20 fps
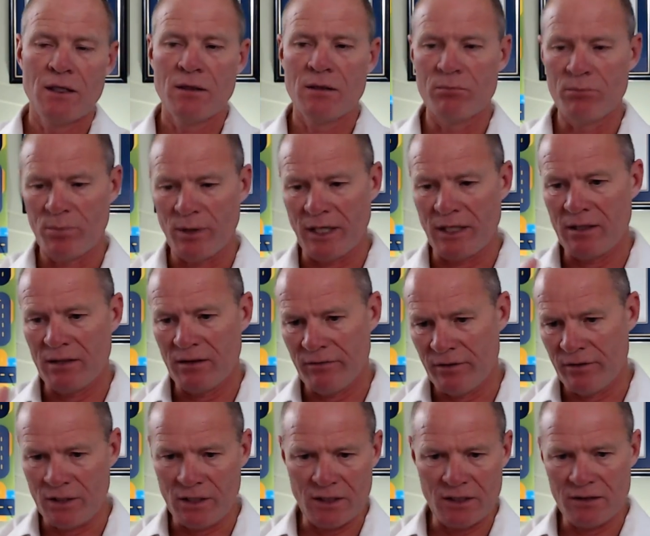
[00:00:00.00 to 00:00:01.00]
But if
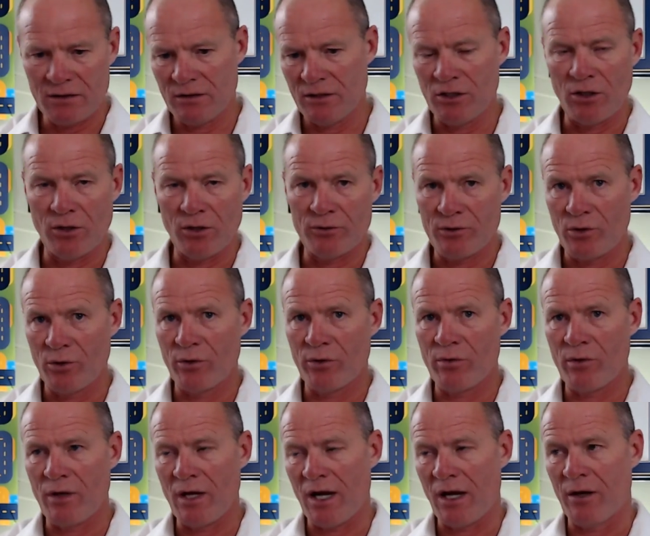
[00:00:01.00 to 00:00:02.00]
you can, you know, 2 or
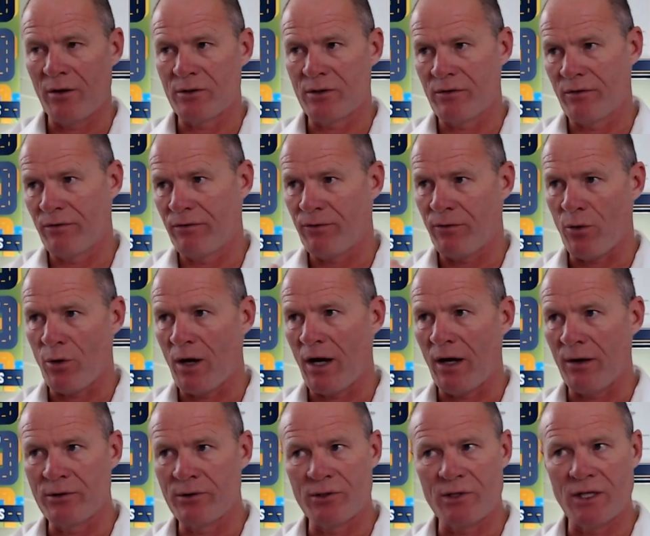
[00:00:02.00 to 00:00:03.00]
3 hours or 4
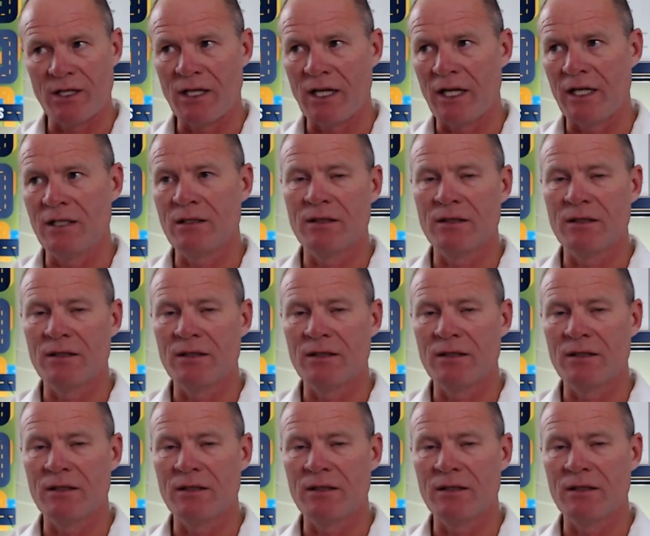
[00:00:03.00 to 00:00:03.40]
hours at night,